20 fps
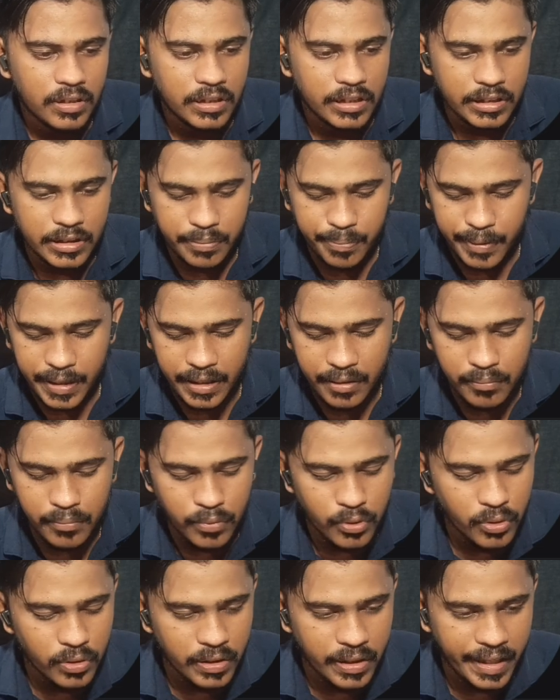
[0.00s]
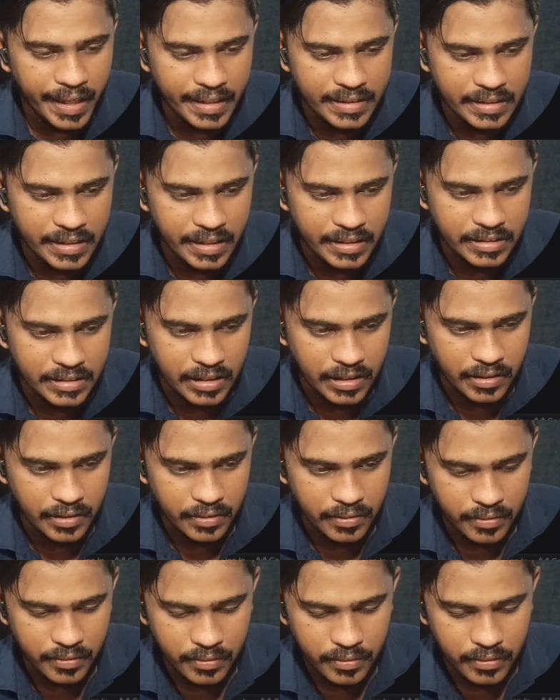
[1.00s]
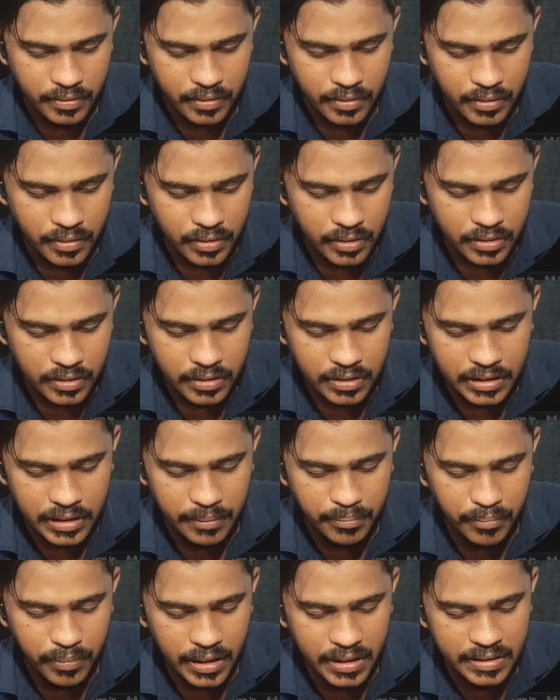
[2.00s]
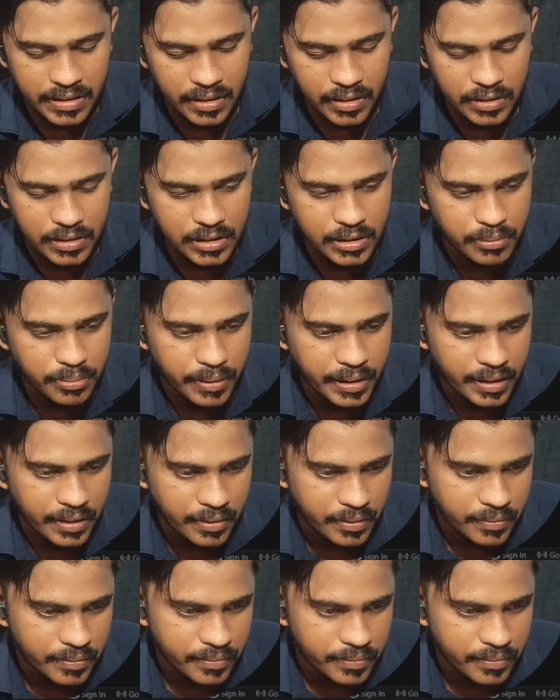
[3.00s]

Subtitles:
Spring Boot extension. Simply search Spring.